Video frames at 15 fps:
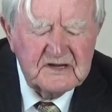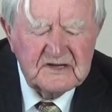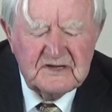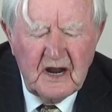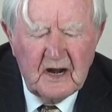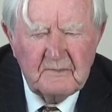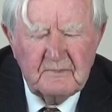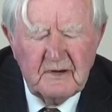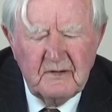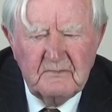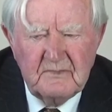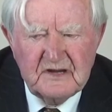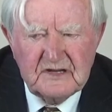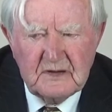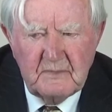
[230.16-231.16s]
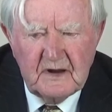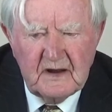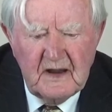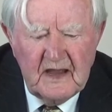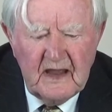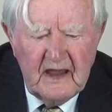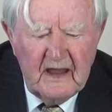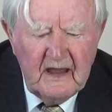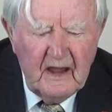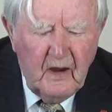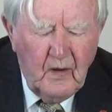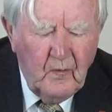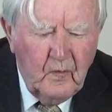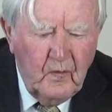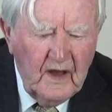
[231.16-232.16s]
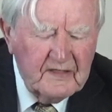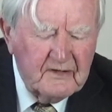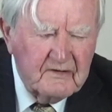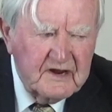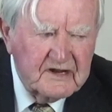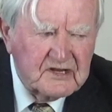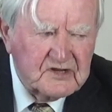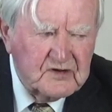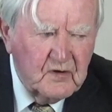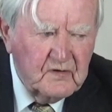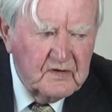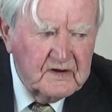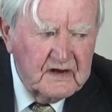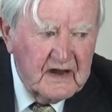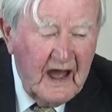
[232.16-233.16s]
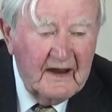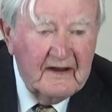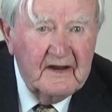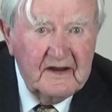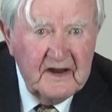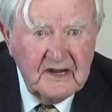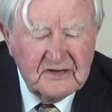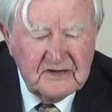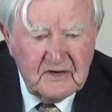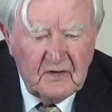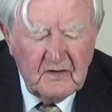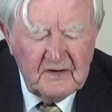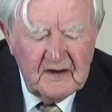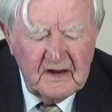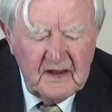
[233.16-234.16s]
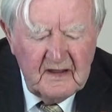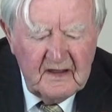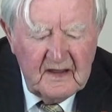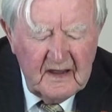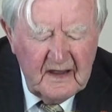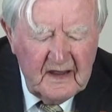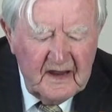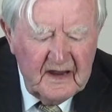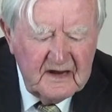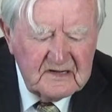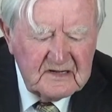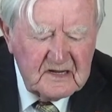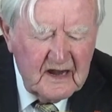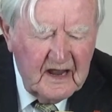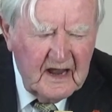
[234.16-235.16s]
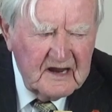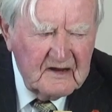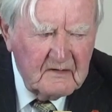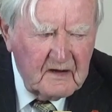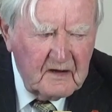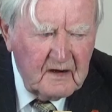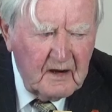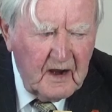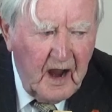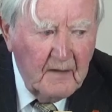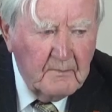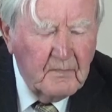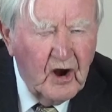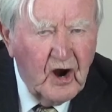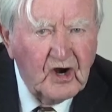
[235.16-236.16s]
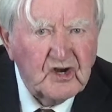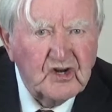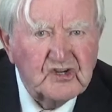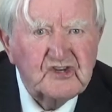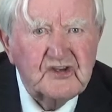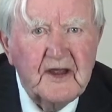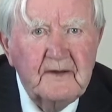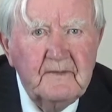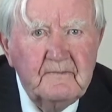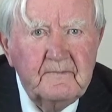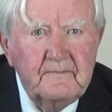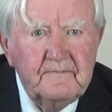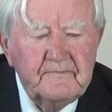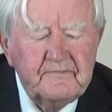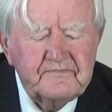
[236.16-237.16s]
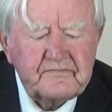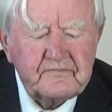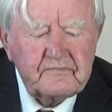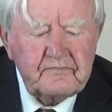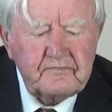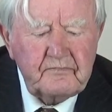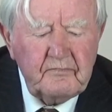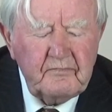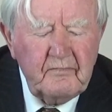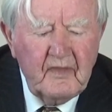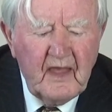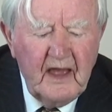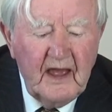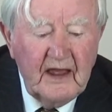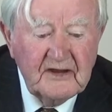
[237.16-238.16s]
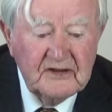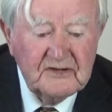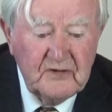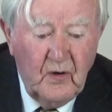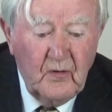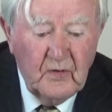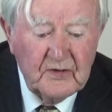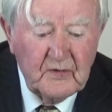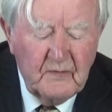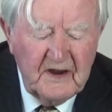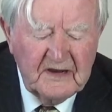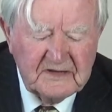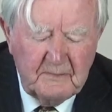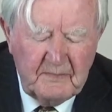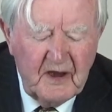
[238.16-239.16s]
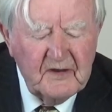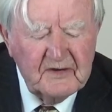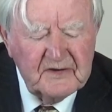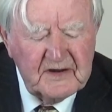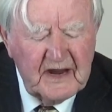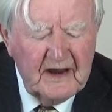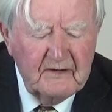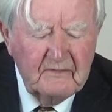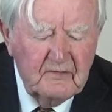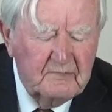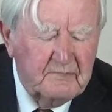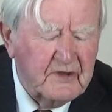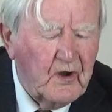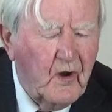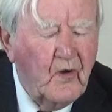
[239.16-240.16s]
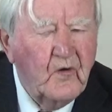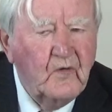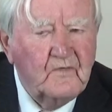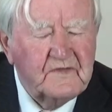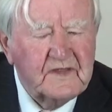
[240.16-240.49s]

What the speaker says: not permissible. Whether it's done, and it is done, it's a mortal sin. There's no other ways about it, and it would behove